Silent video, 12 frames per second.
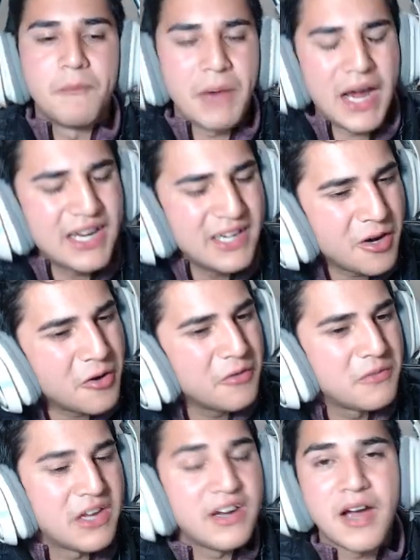I know
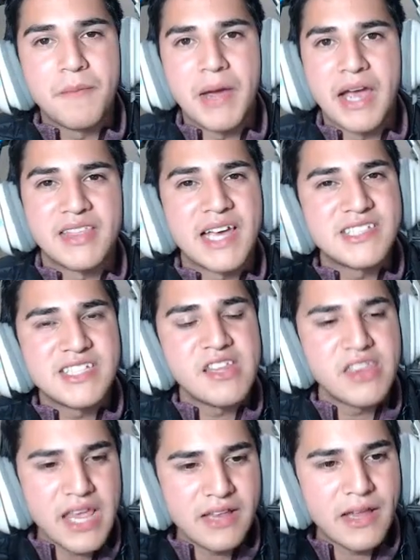they come back. That's the
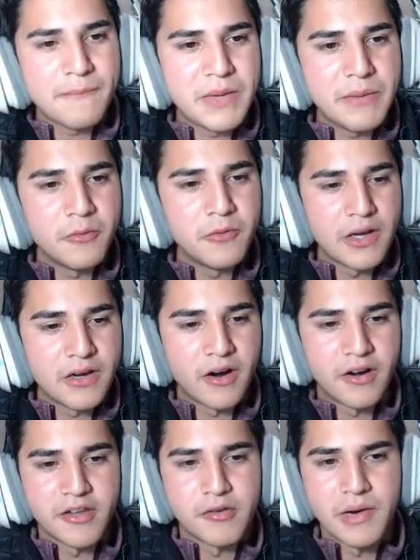thing that people could
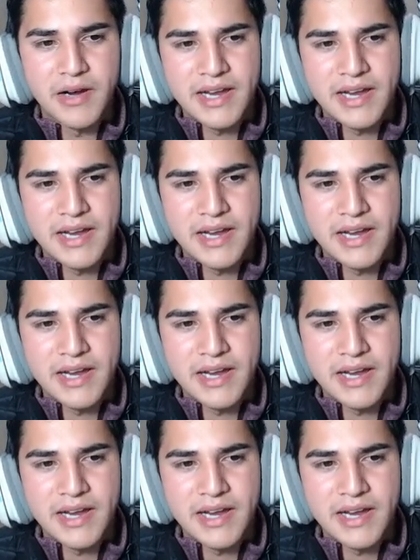argue about.